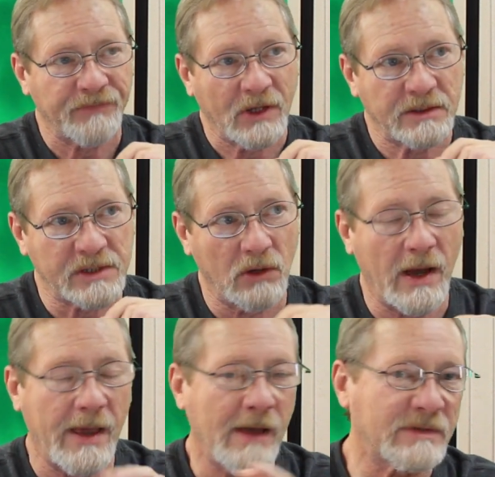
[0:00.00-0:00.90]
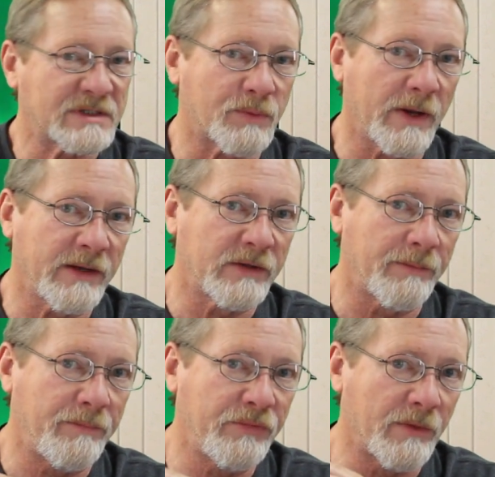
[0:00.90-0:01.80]
So I haven't sprayed
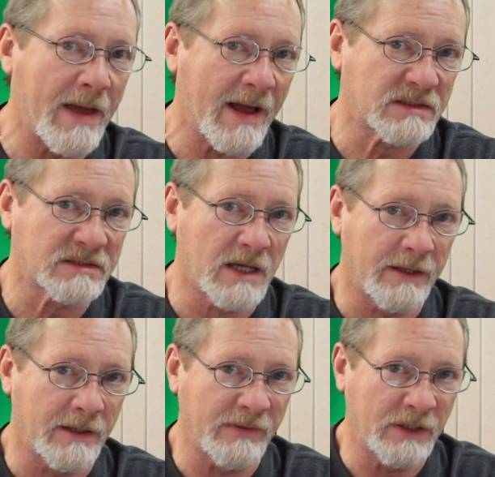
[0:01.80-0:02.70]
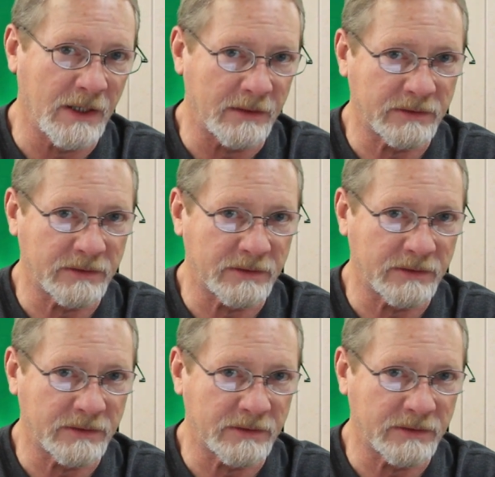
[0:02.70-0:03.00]
the back side of it yet.